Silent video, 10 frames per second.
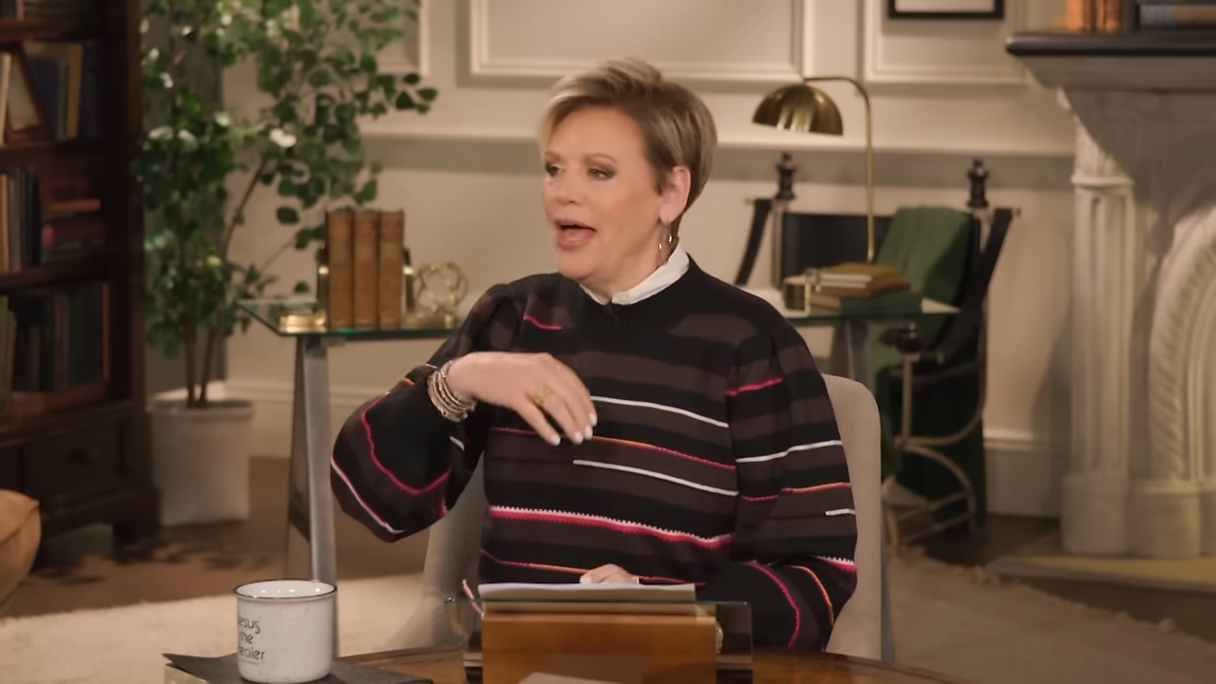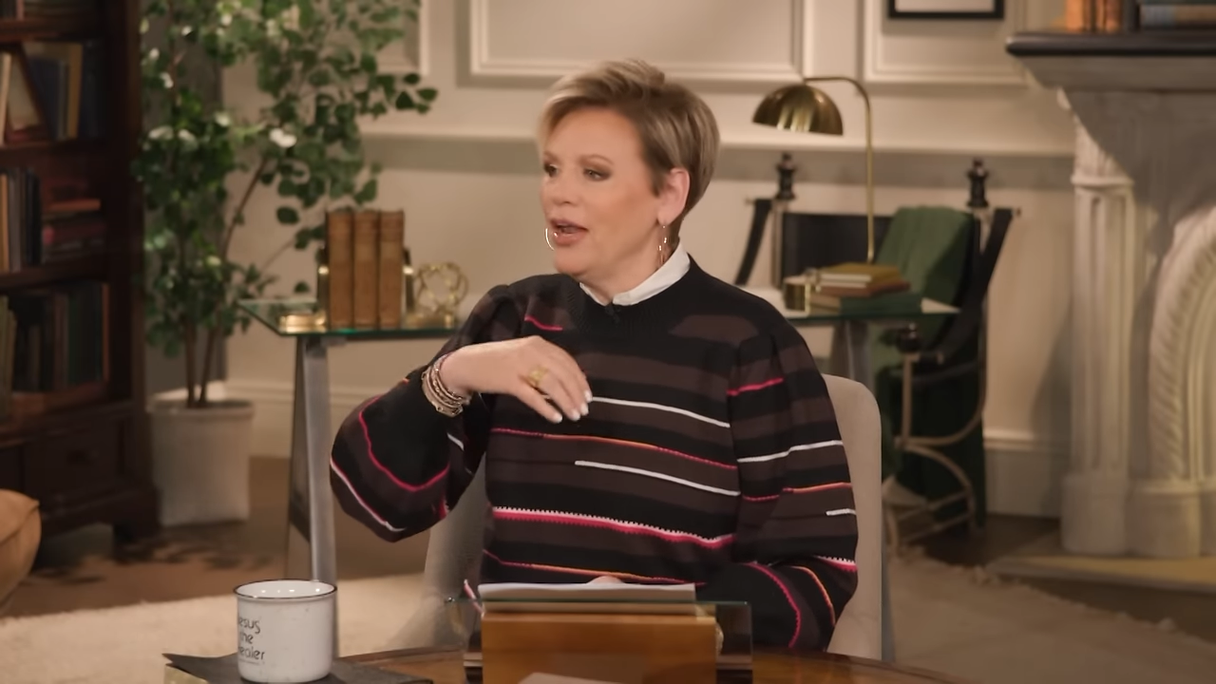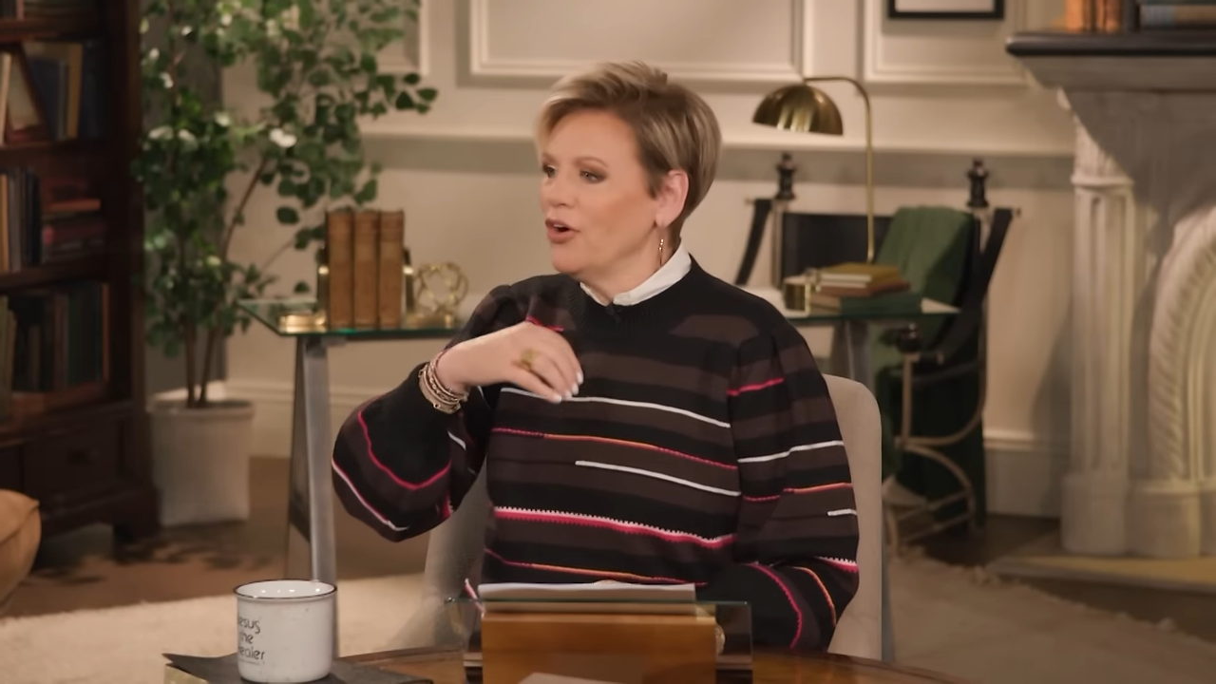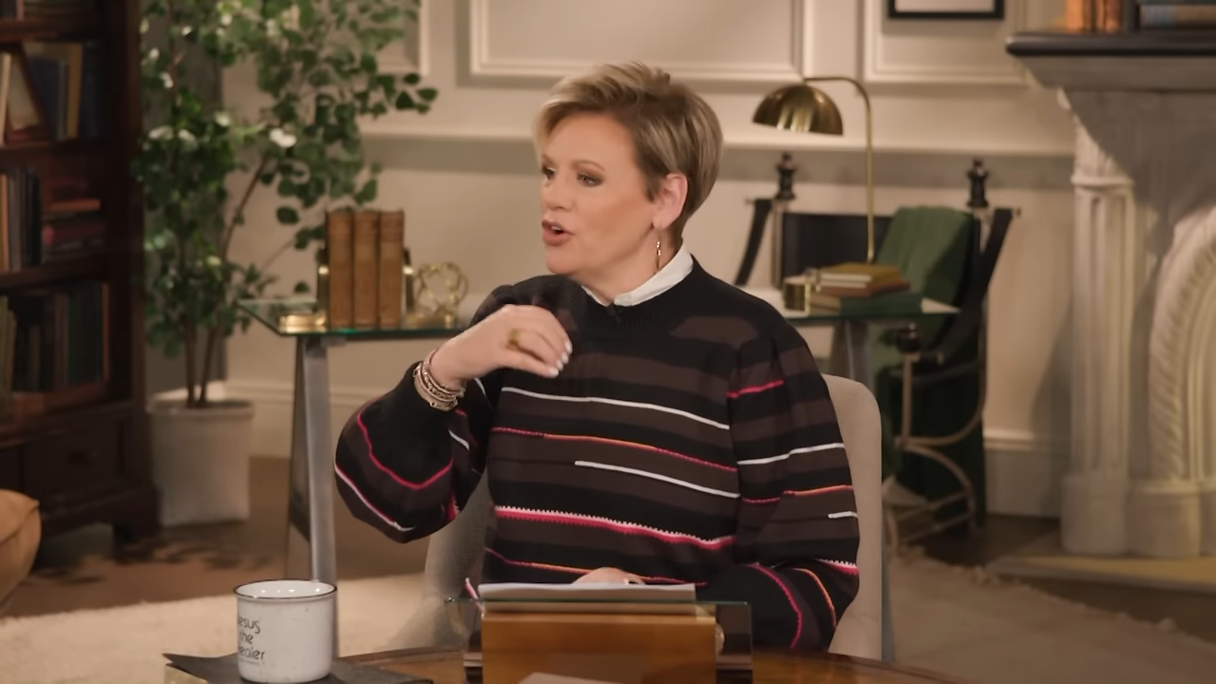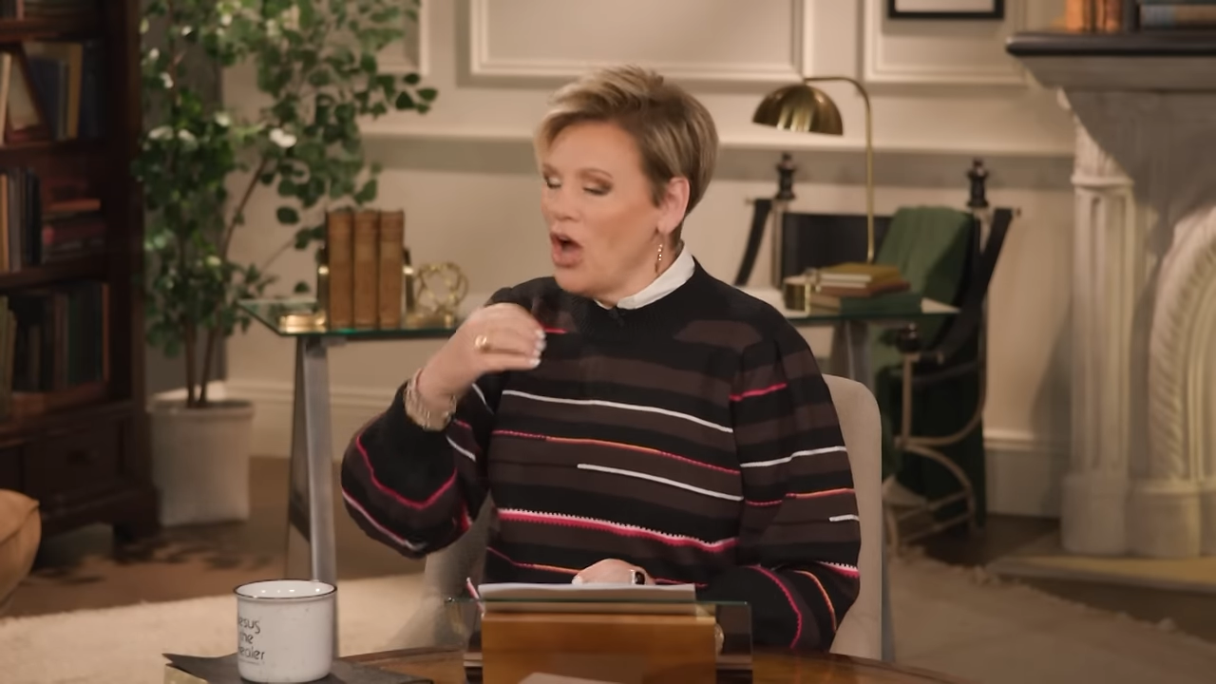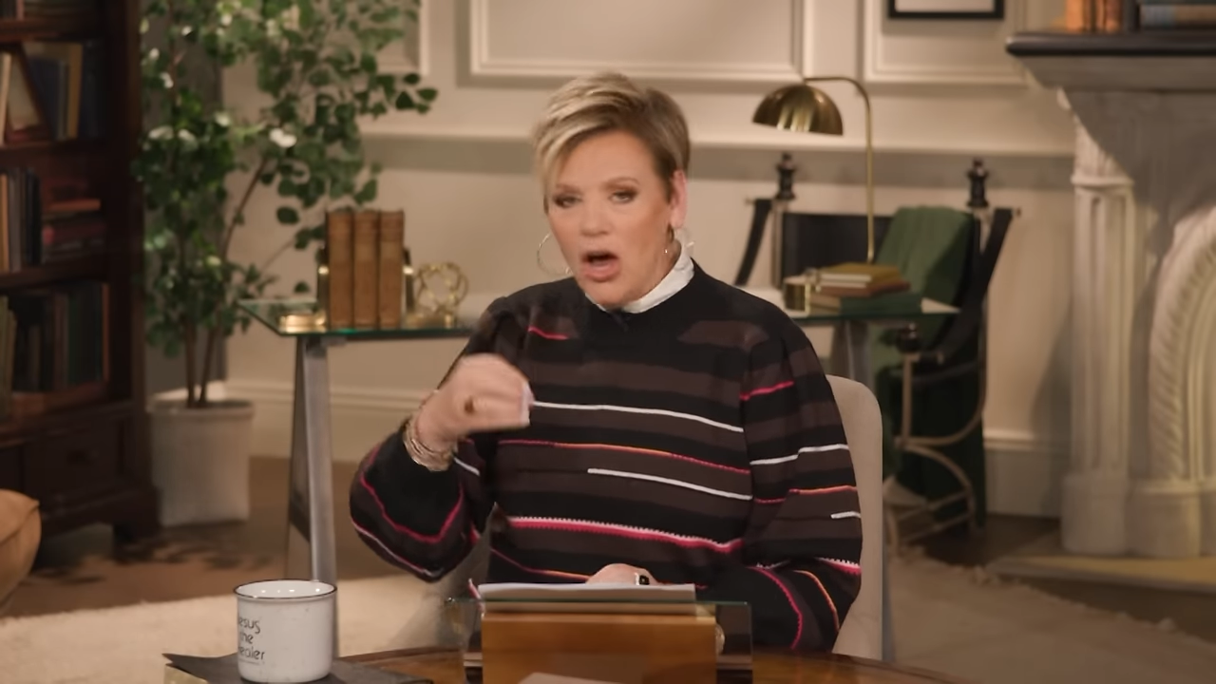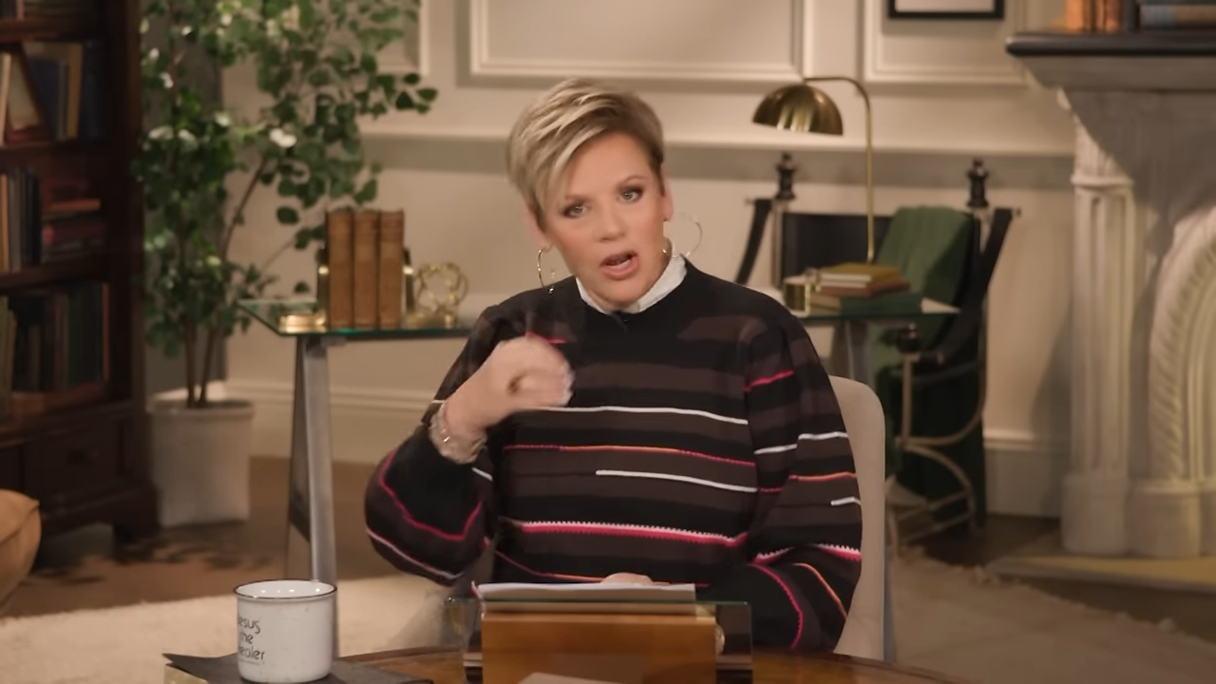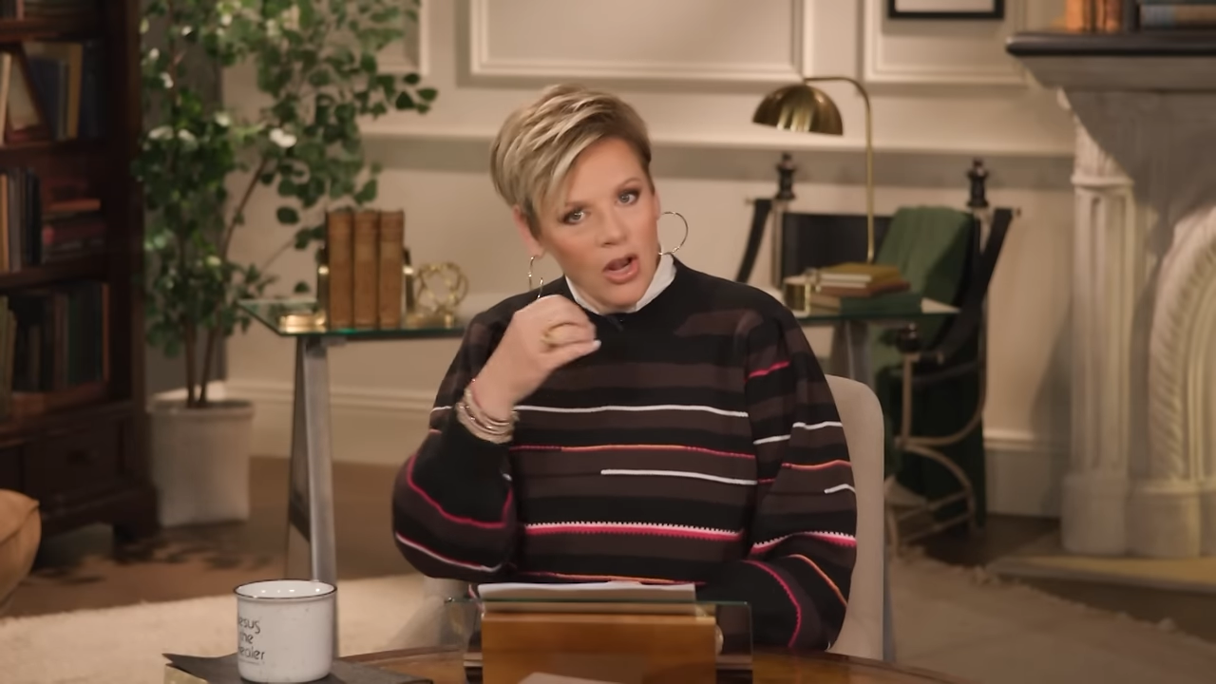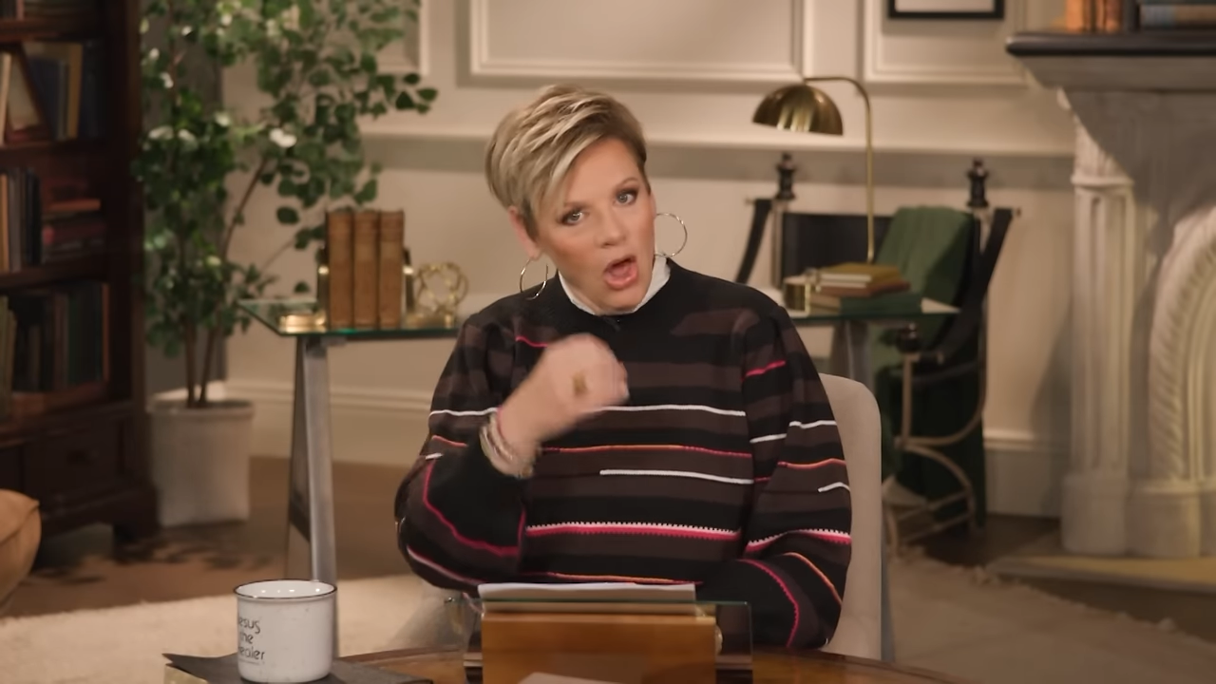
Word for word: that are not a